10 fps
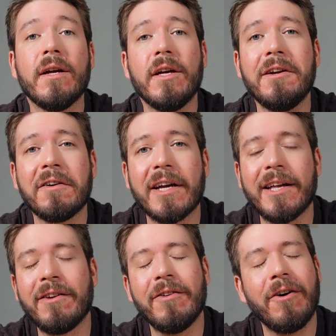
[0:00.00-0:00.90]
Here
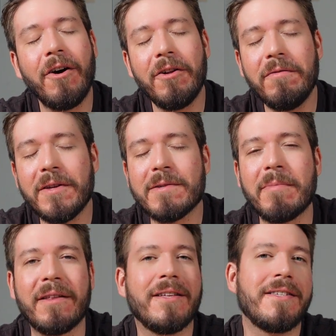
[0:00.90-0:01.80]
again, all of these
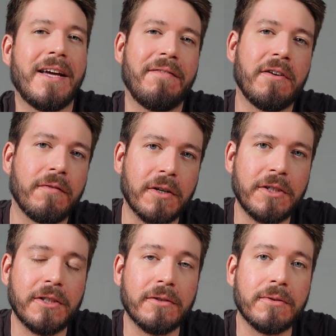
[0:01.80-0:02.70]
methods have their
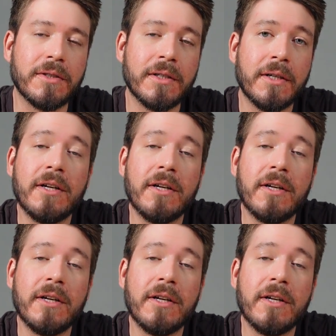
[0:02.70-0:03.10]
virtues,